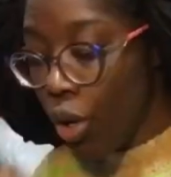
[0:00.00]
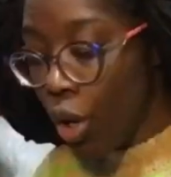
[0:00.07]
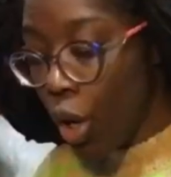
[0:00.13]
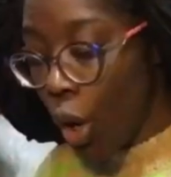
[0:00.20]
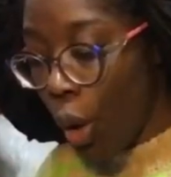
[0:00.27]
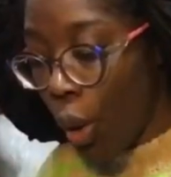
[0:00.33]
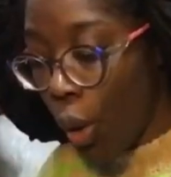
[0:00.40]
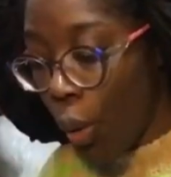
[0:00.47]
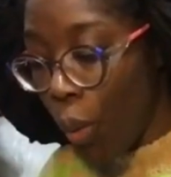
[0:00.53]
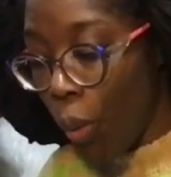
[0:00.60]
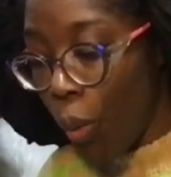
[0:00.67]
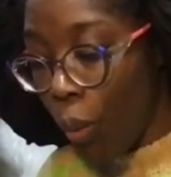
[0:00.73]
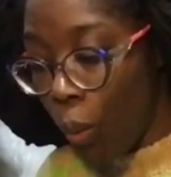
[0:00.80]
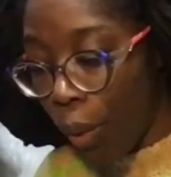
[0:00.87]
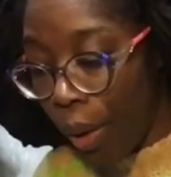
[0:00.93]
go
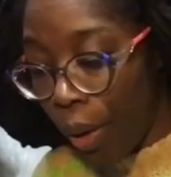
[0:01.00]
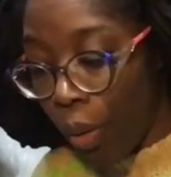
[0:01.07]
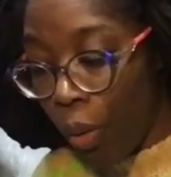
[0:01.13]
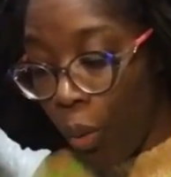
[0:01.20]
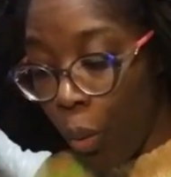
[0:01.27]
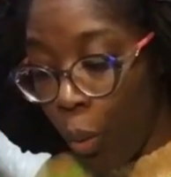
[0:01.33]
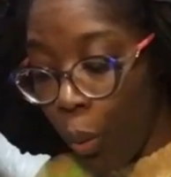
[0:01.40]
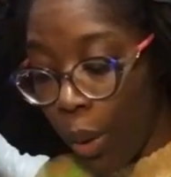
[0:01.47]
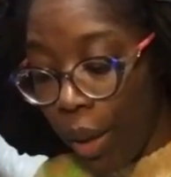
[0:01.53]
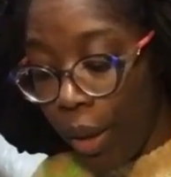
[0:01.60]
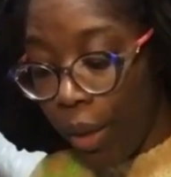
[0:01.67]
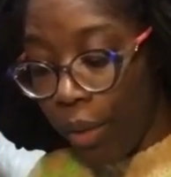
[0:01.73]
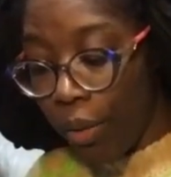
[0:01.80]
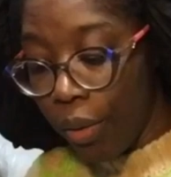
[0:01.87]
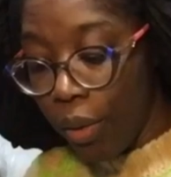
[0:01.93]
well
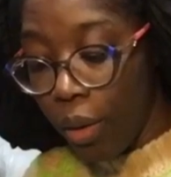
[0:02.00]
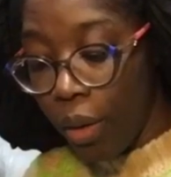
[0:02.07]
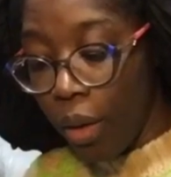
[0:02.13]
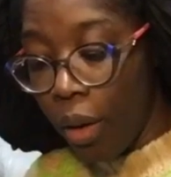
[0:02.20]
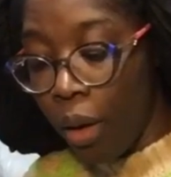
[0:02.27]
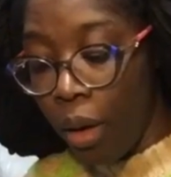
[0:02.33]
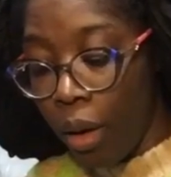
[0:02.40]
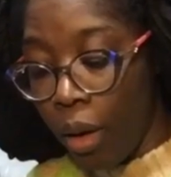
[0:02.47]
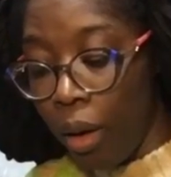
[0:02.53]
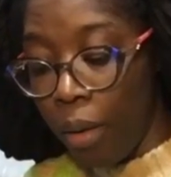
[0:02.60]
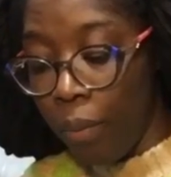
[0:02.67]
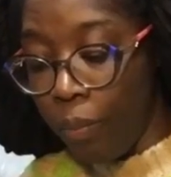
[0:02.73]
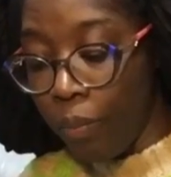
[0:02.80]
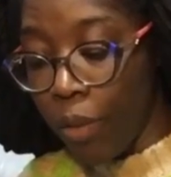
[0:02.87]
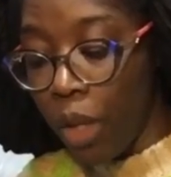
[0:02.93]
with
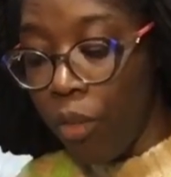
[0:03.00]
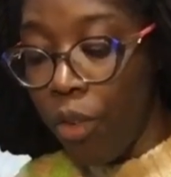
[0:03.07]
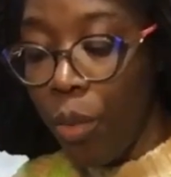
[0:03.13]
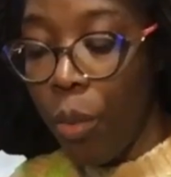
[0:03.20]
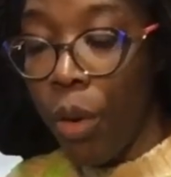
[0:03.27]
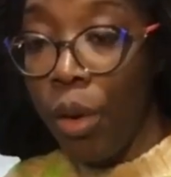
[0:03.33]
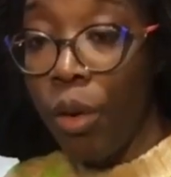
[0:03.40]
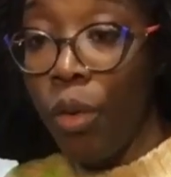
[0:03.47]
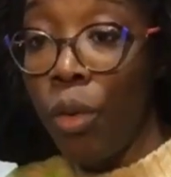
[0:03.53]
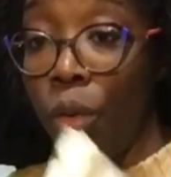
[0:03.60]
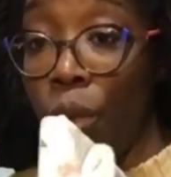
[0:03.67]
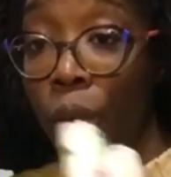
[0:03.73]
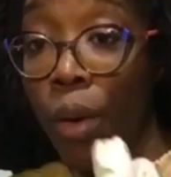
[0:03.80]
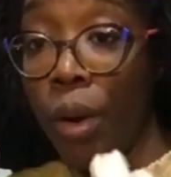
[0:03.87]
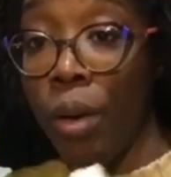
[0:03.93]
if you want to
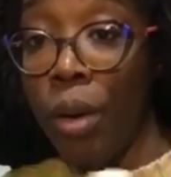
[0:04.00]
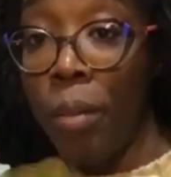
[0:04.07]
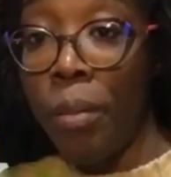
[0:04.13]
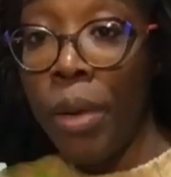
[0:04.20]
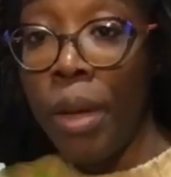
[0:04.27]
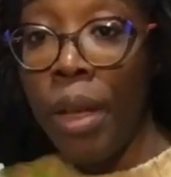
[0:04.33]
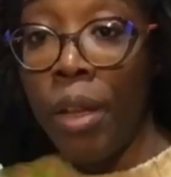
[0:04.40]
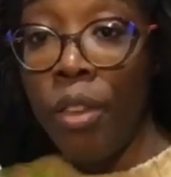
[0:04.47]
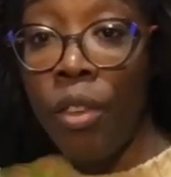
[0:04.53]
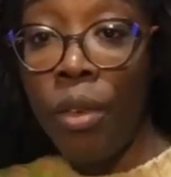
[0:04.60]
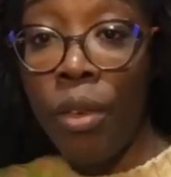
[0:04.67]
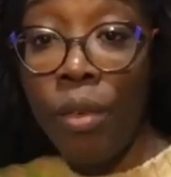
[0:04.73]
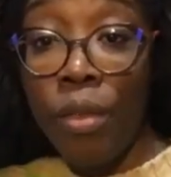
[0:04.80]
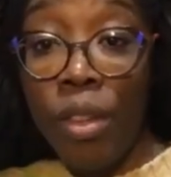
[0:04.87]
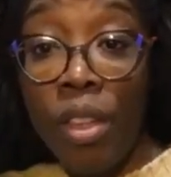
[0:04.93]
do a combination
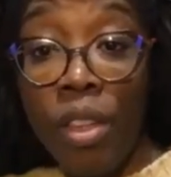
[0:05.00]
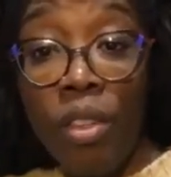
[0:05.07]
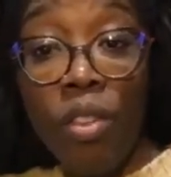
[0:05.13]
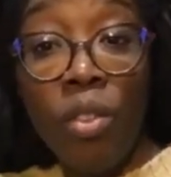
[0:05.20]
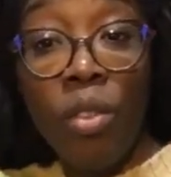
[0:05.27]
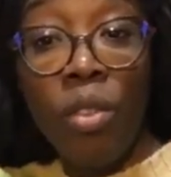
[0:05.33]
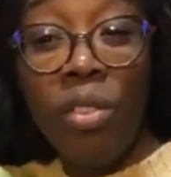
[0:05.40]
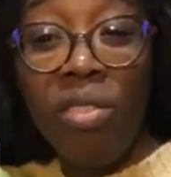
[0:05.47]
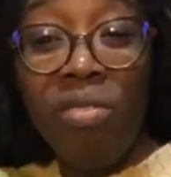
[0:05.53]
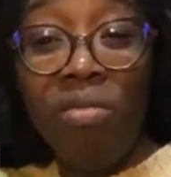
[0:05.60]
of these two,